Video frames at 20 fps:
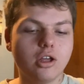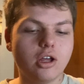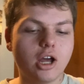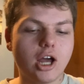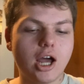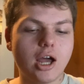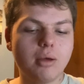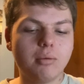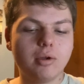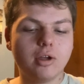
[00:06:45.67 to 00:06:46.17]

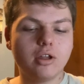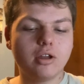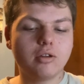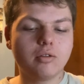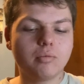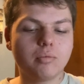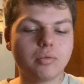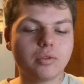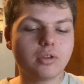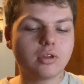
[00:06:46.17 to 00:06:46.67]
I mean,
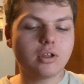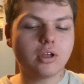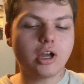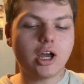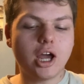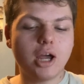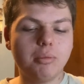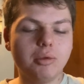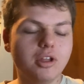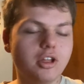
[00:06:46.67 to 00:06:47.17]

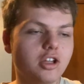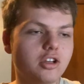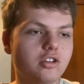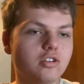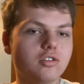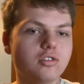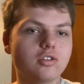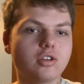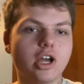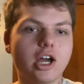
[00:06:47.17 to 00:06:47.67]
it's
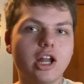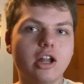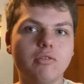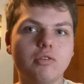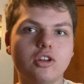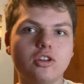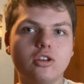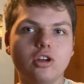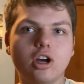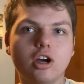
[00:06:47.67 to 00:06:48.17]
just kind of
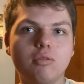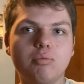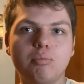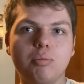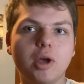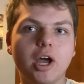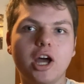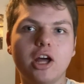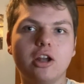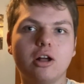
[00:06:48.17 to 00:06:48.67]
a tough
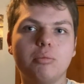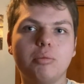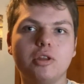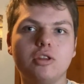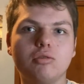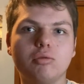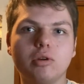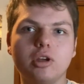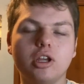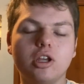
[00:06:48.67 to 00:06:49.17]
battle
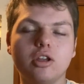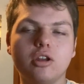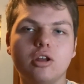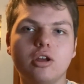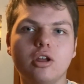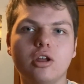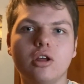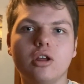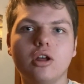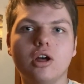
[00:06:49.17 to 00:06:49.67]
between
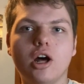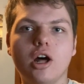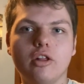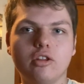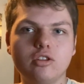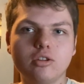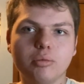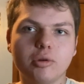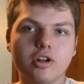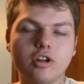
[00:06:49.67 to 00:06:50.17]
a
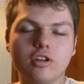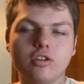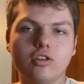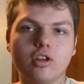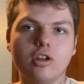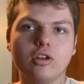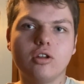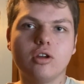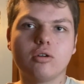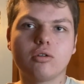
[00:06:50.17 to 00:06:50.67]
Super
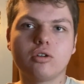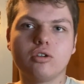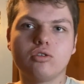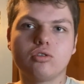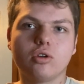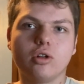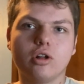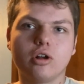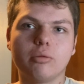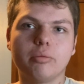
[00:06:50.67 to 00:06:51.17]
Nintendo
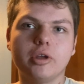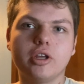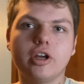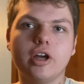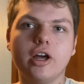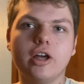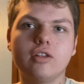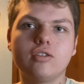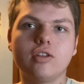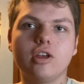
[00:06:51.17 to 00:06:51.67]
controller,
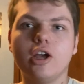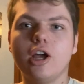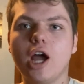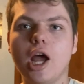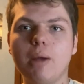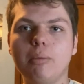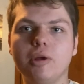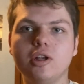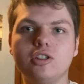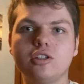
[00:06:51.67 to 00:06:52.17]
because
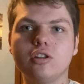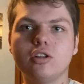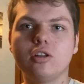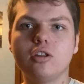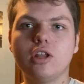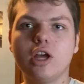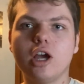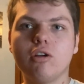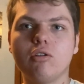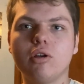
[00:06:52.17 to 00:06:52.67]
I mentioned in
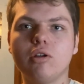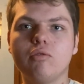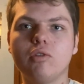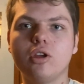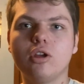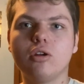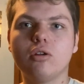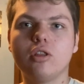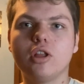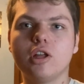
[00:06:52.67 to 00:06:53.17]
that
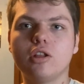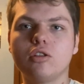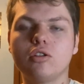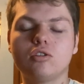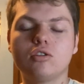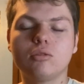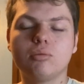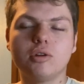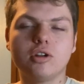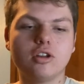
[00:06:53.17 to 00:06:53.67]
review that the
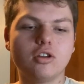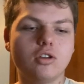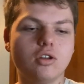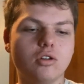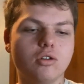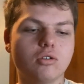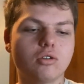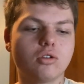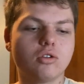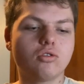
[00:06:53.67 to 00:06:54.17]
Super
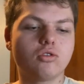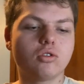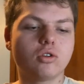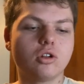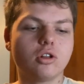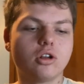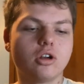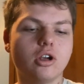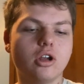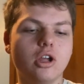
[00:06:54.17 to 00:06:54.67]
Nintendo
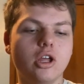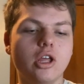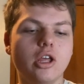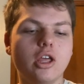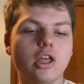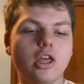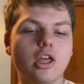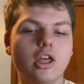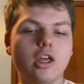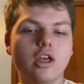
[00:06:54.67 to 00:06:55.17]
controller
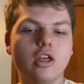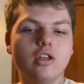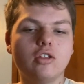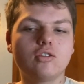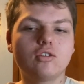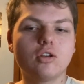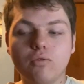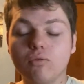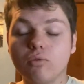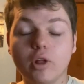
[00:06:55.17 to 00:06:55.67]
is,
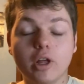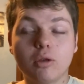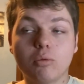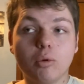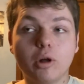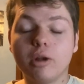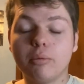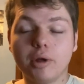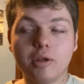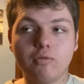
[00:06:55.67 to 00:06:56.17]
like,
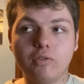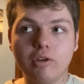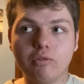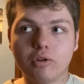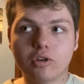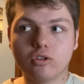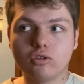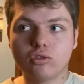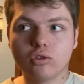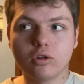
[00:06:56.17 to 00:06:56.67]
one of my favorite
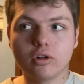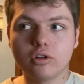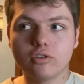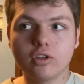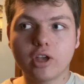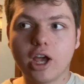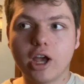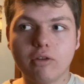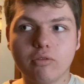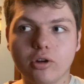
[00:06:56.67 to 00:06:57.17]
controllers
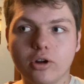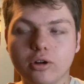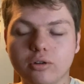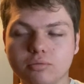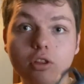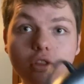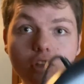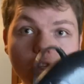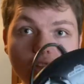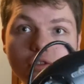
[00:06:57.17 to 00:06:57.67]
ever.
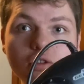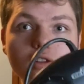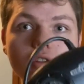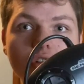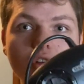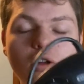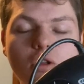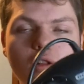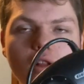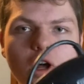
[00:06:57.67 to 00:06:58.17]
This is a
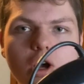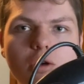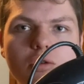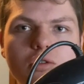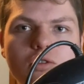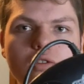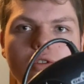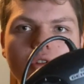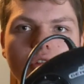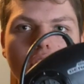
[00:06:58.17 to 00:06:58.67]

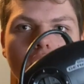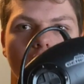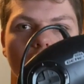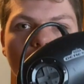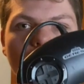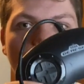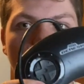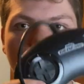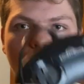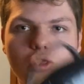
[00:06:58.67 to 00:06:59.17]
close,
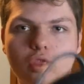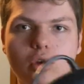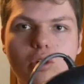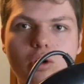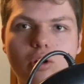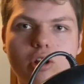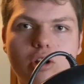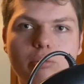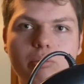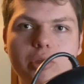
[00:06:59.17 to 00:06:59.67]
like,
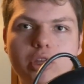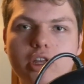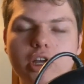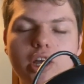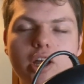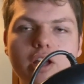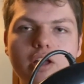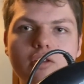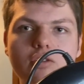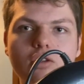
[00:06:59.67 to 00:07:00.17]
third,
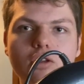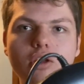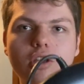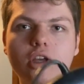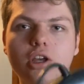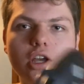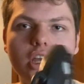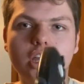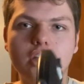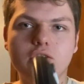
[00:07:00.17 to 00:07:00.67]
because
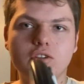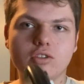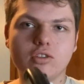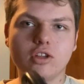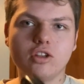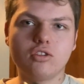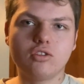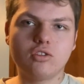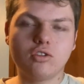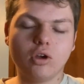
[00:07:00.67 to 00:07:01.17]

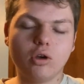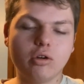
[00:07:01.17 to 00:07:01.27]
it's so